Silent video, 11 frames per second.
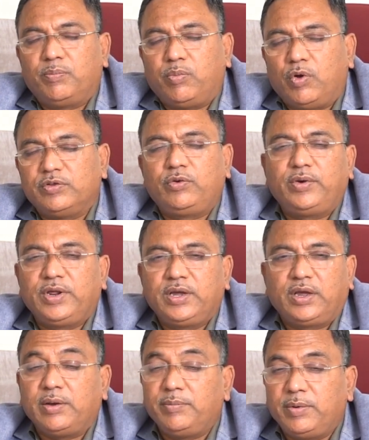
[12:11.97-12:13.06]
positivity
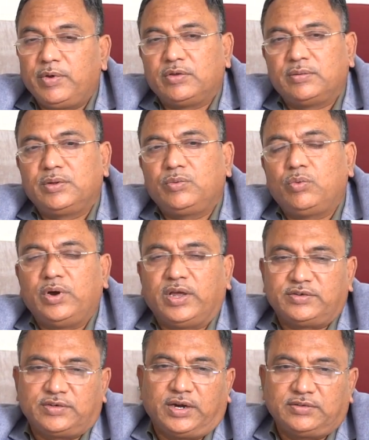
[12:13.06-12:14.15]
can be because of the crude
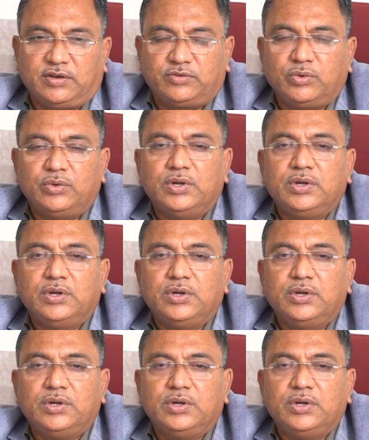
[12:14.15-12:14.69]
extracts also.